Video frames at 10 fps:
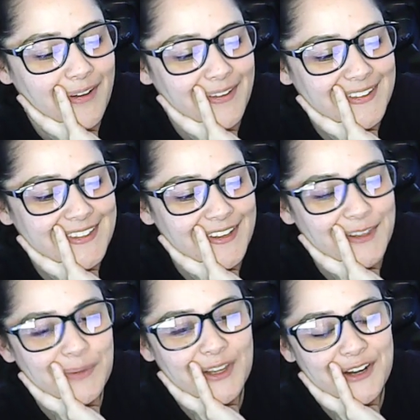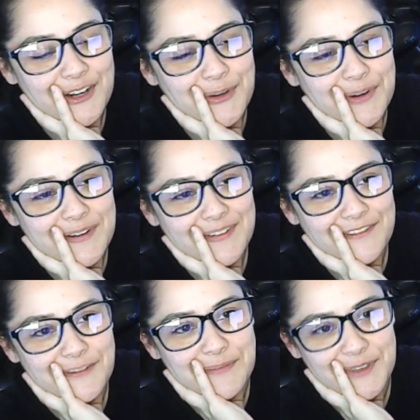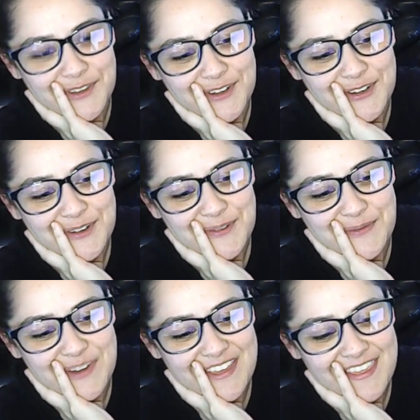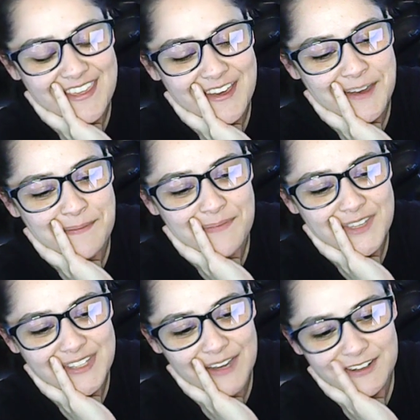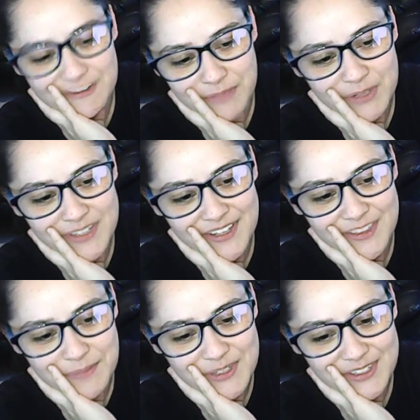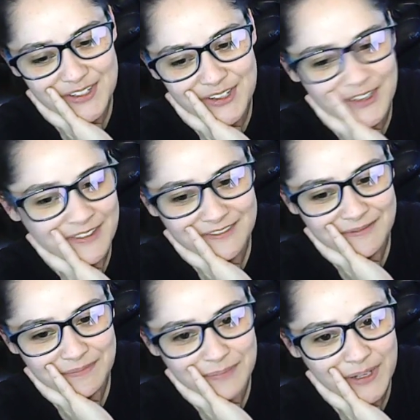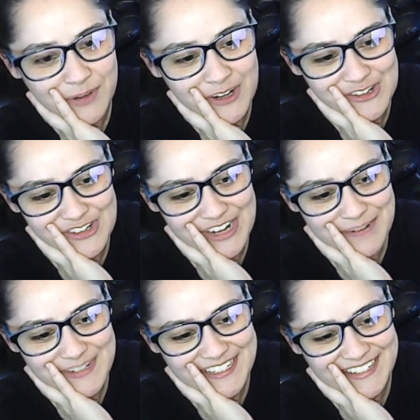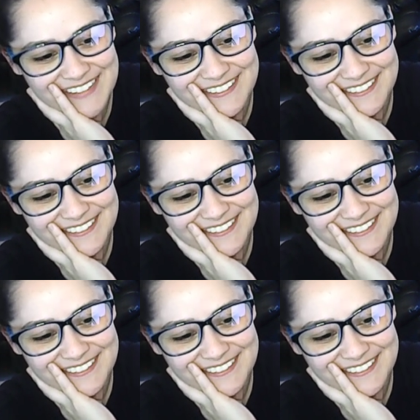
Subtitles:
Silent Willow, are you familiar with The Sound of Music, the musical by Rodgers and Hammerstein?